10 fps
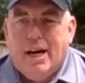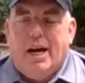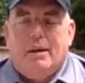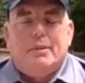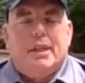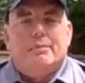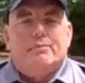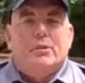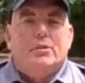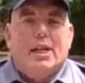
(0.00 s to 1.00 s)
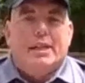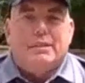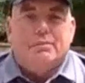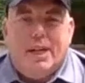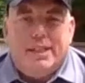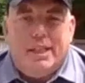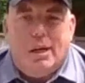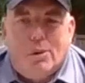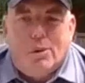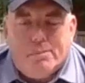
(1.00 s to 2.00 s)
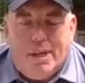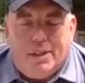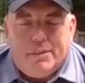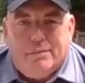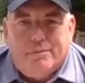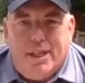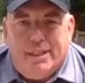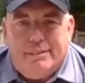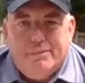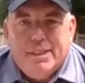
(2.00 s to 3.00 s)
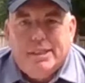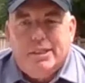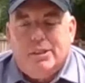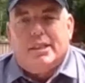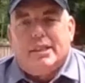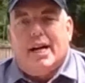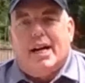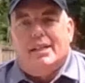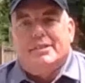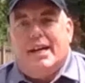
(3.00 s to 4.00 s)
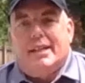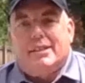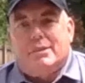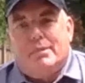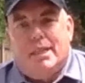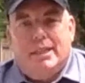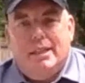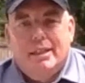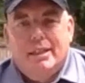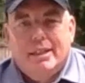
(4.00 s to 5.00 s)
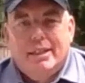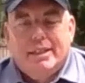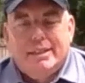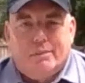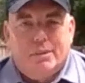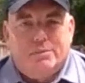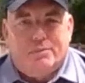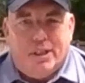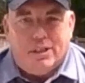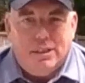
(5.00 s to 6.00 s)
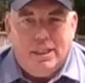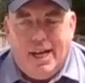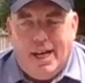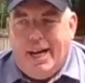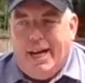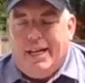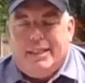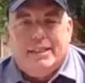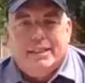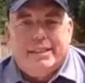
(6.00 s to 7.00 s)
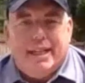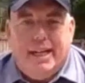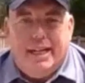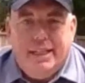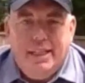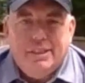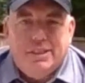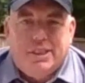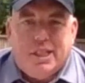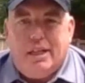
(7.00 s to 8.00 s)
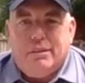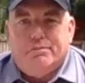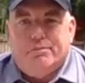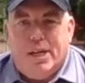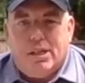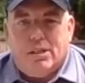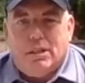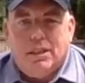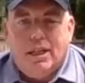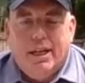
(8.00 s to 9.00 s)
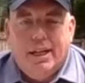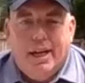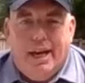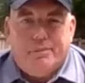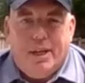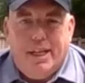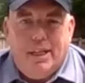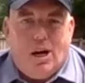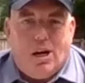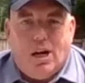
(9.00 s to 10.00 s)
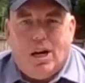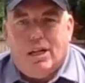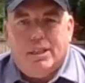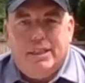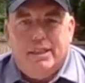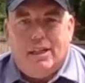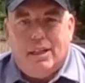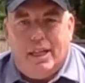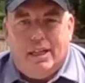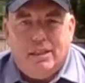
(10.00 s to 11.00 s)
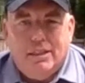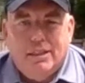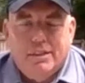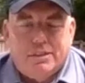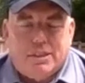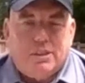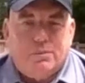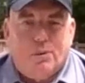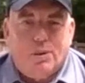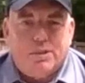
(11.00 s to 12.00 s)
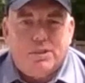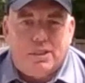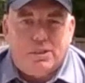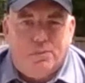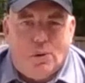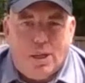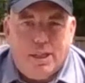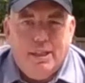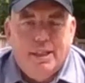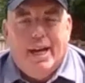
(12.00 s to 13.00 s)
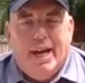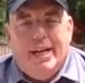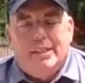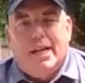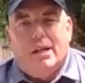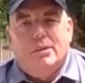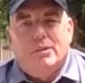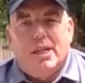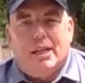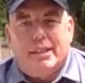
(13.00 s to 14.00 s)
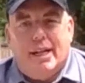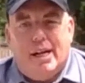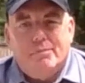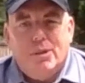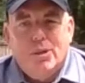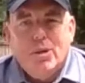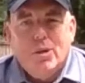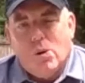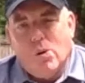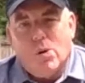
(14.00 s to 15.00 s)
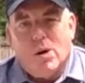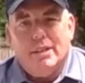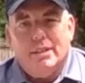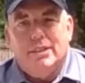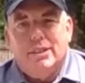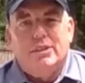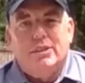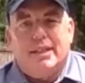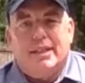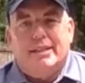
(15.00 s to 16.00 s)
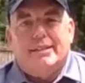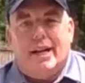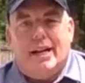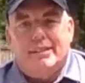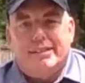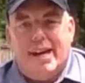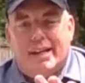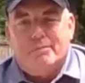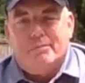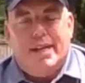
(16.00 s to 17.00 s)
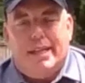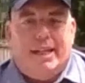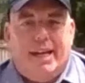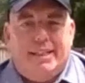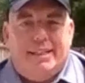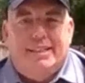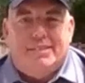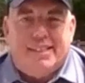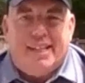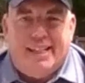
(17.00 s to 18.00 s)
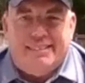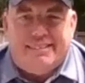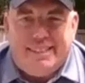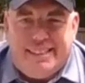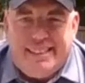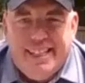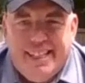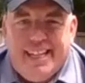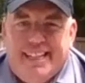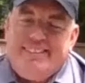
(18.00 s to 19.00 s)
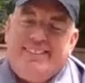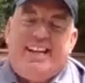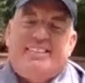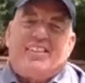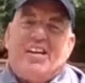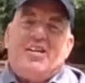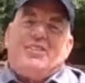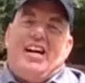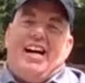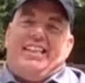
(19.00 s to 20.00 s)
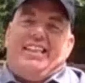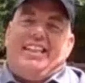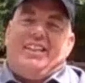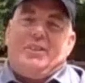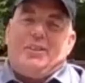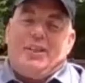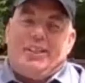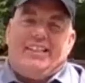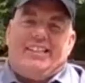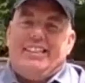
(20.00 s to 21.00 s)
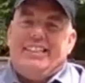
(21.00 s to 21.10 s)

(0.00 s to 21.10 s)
Um, if you would like to find out more about the event, you can contact me, Kevin Farrell, at k.farrell, F A R R E L L, 6464 at yahoo.com. Or you can contact Megan at EasyIT. And you guys all know how to get a hold of her.